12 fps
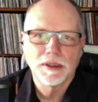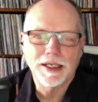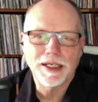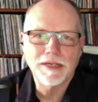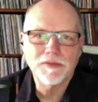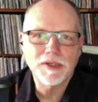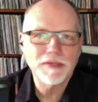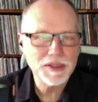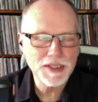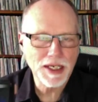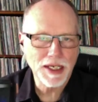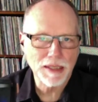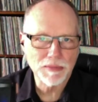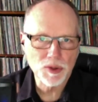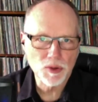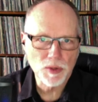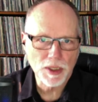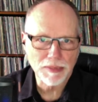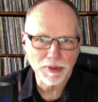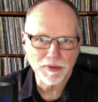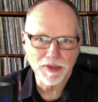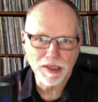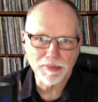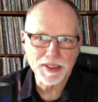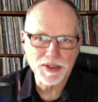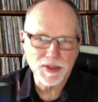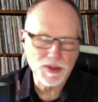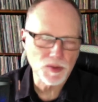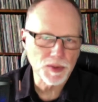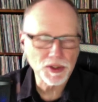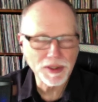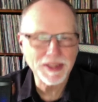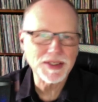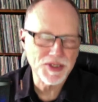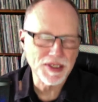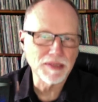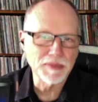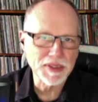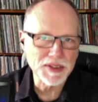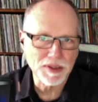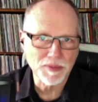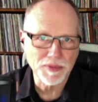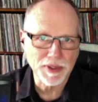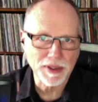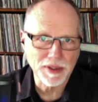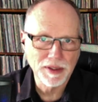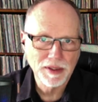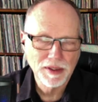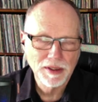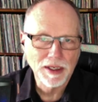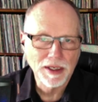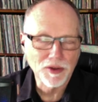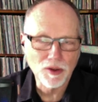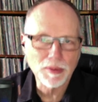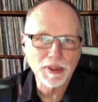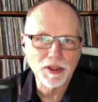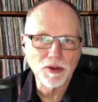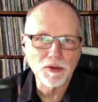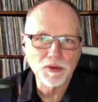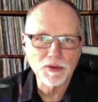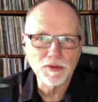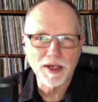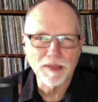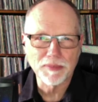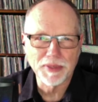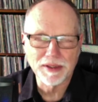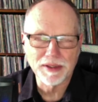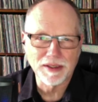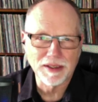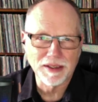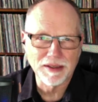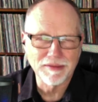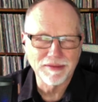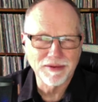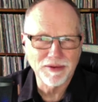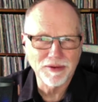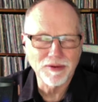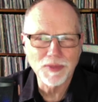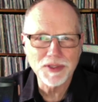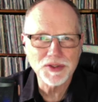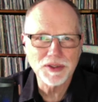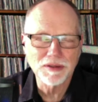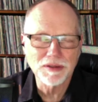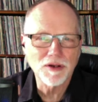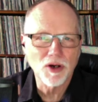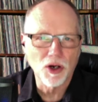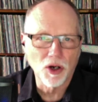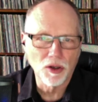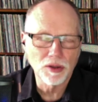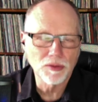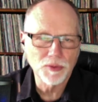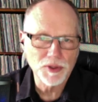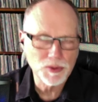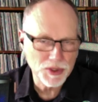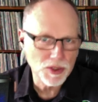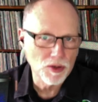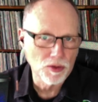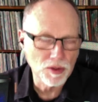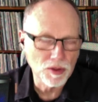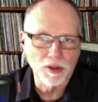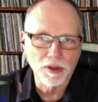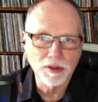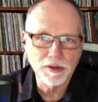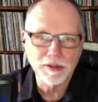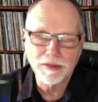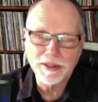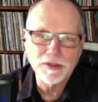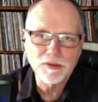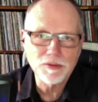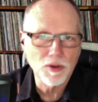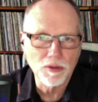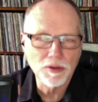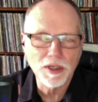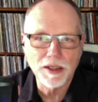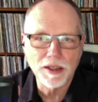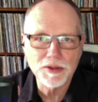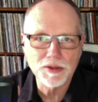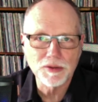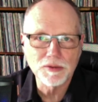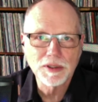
I have given time to a couple of companies this week trying to sell me something. I normally don't do that, but uh, their original call, which was a cold call, you know, I do cold calling too.